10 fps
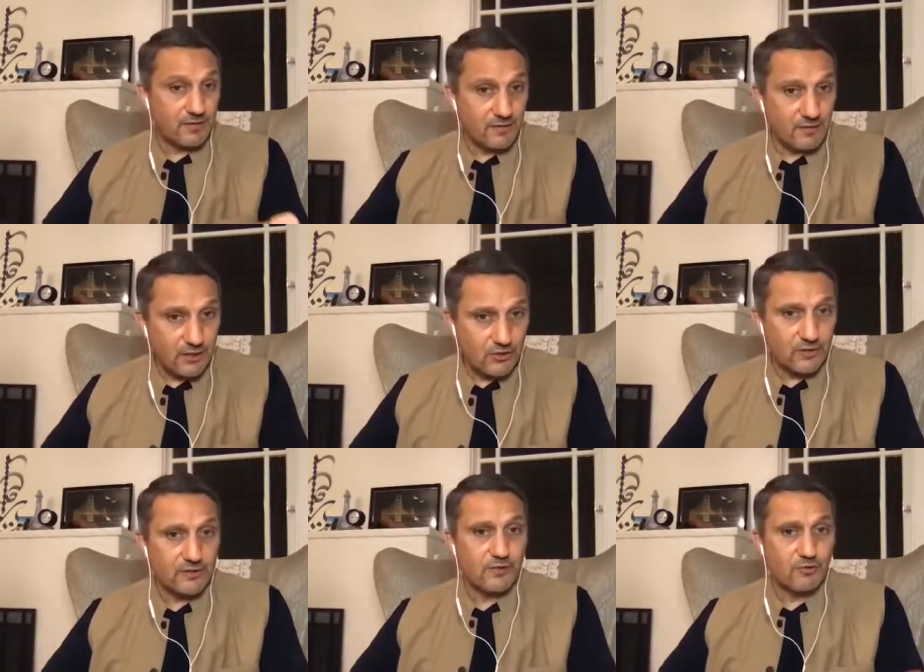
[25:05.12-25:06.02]

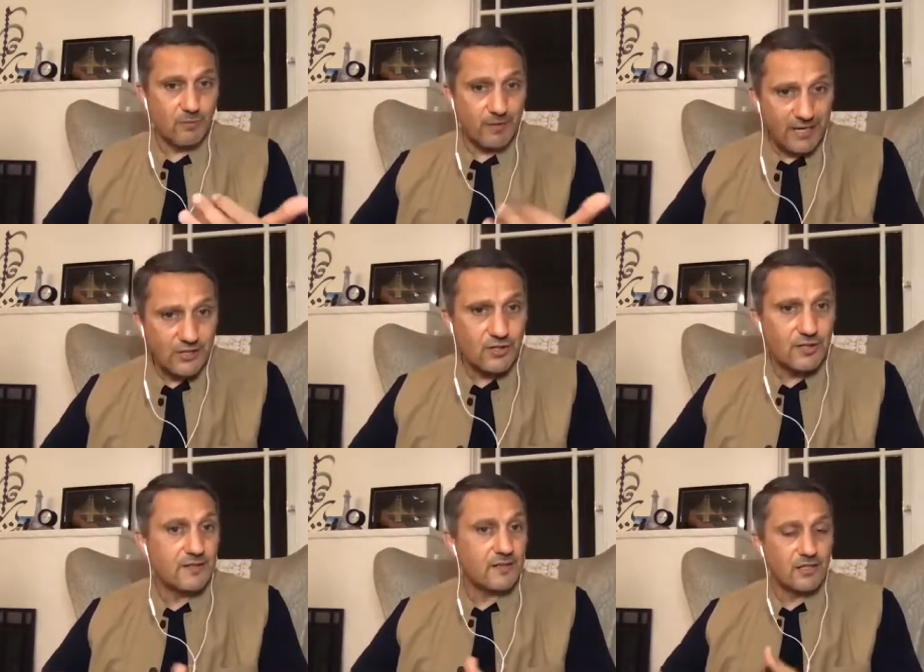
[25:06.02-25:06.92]
racial discrimination in
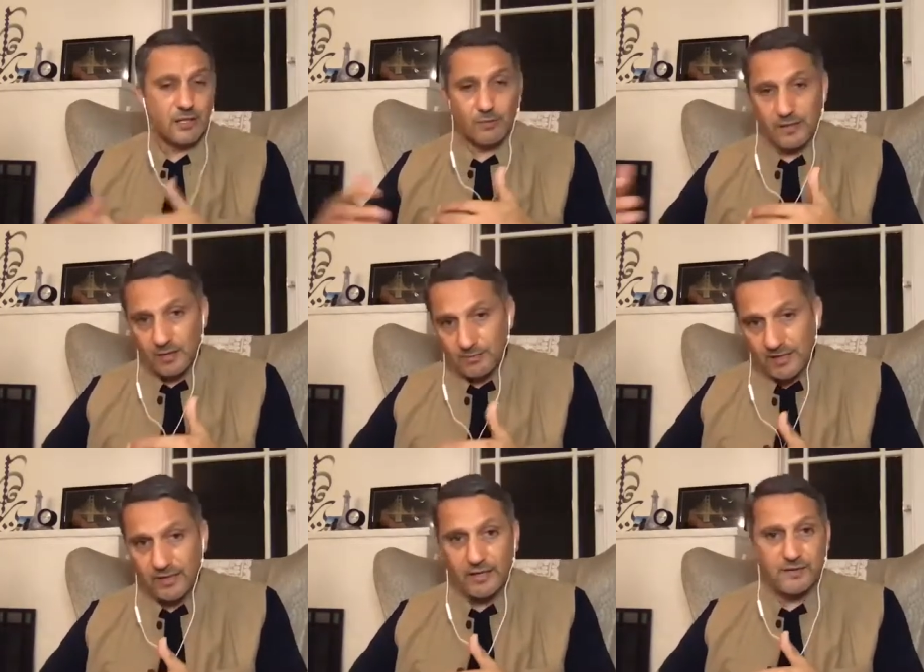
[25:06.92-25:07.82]
this country, whether it be
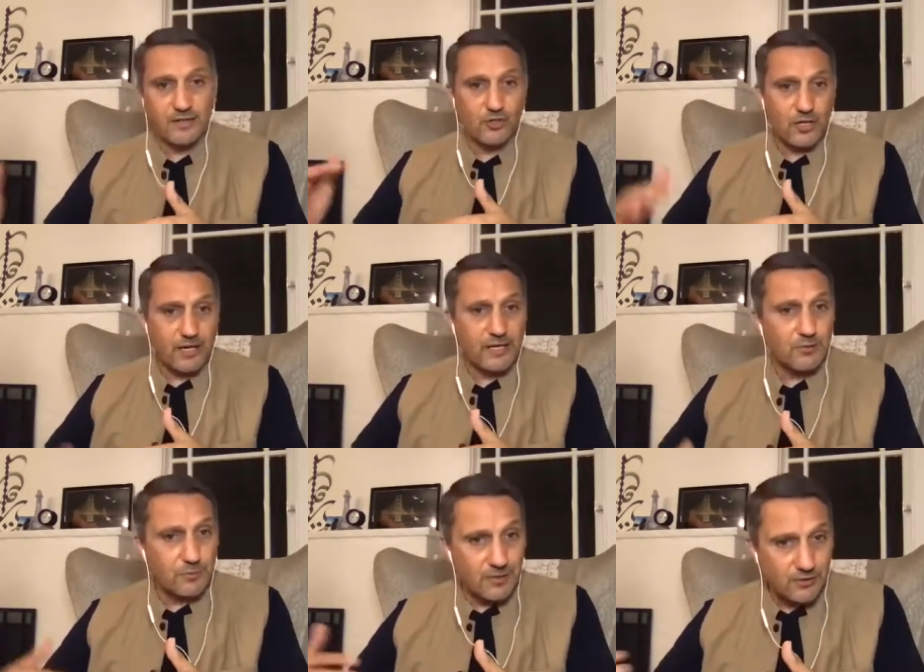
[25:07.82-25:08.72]
against the Chinese
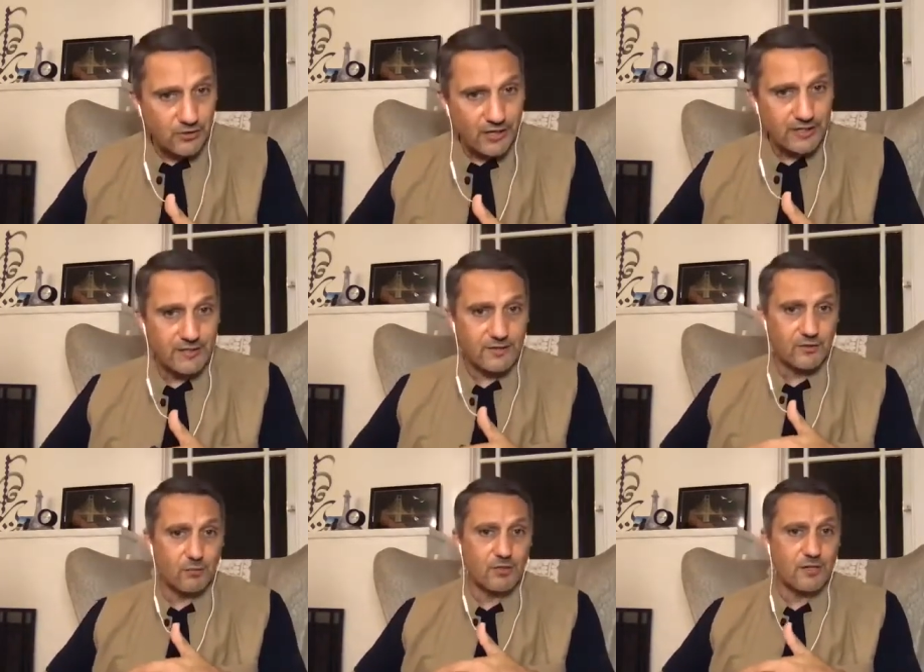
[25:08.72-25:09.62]
with the Chinese
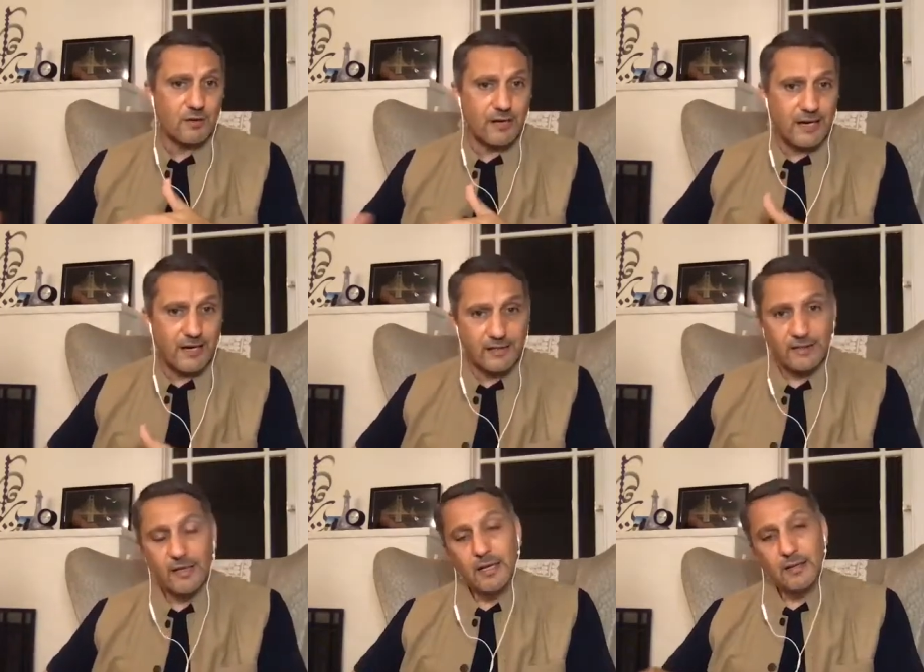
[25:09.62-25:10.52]
Exclusionary Act,
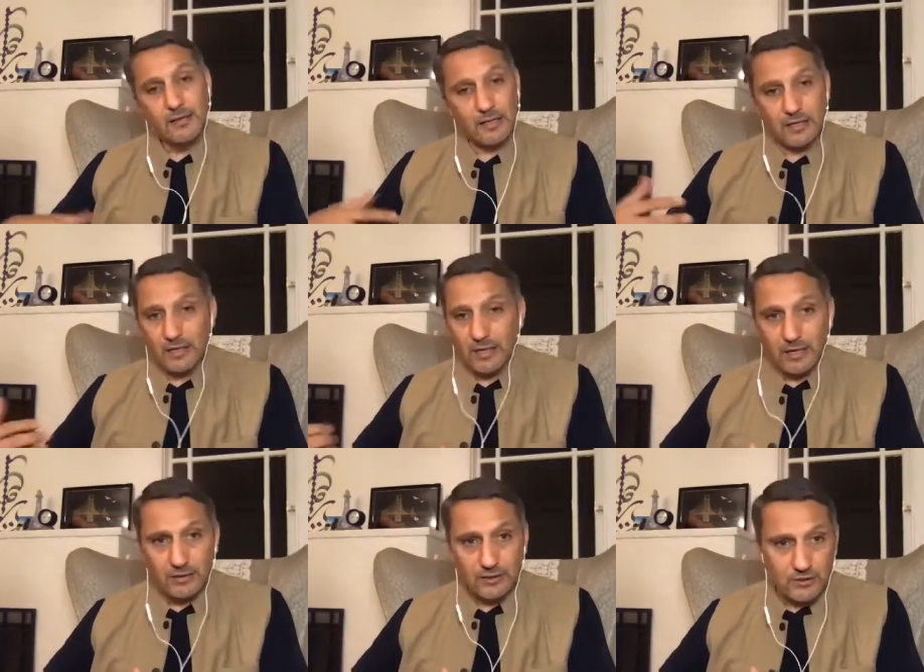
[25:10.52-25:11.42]
the
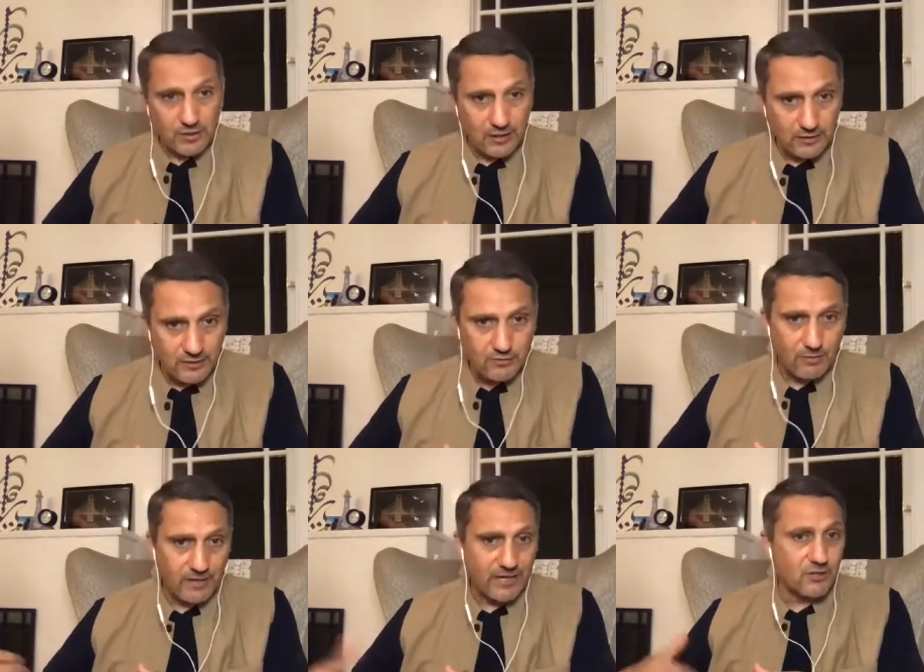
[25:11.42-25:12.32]

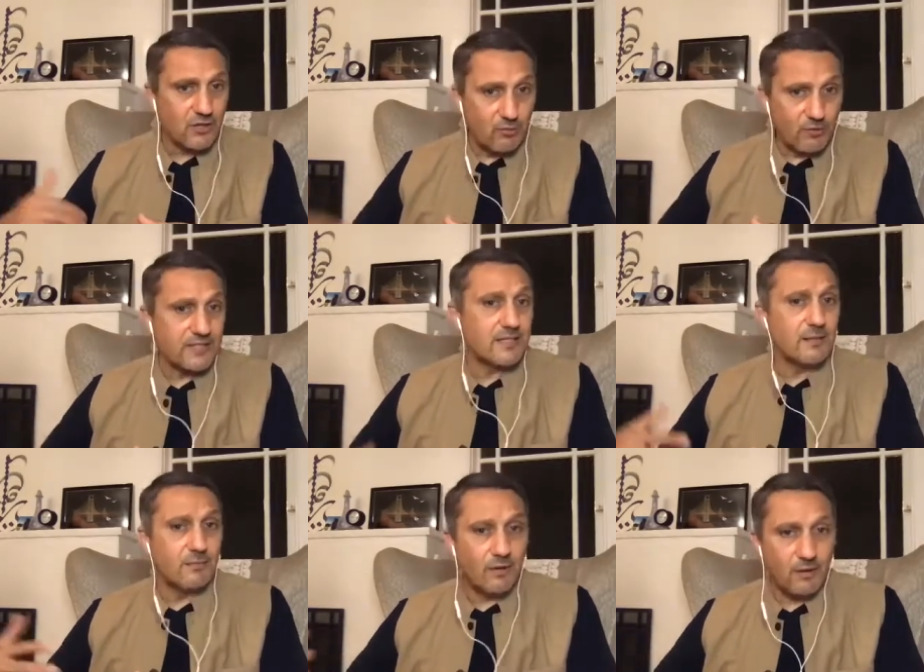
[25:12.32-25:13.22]
discrimination and
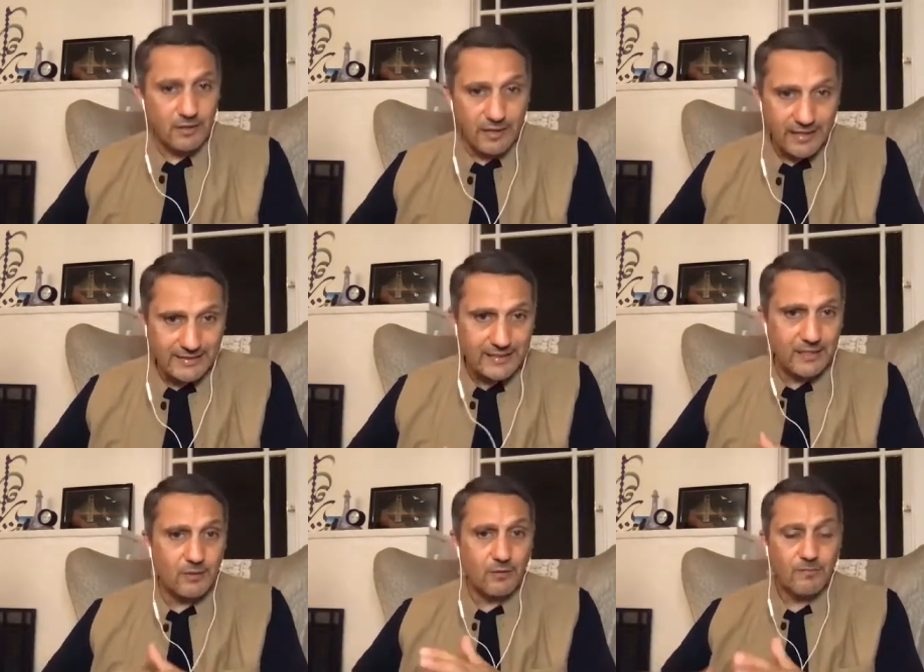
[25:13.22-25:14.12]
racism on the
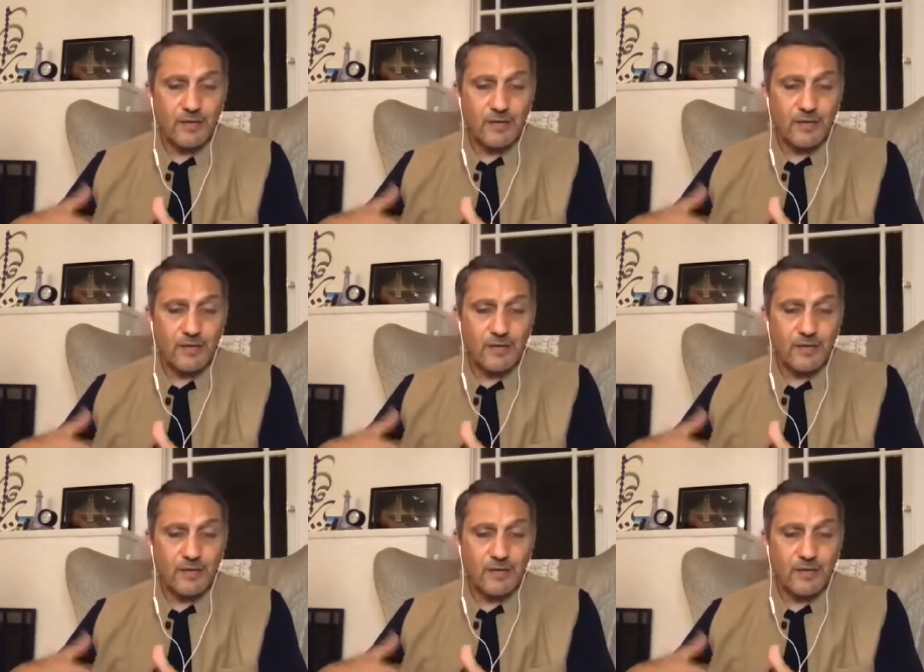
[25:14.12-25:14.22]
Latino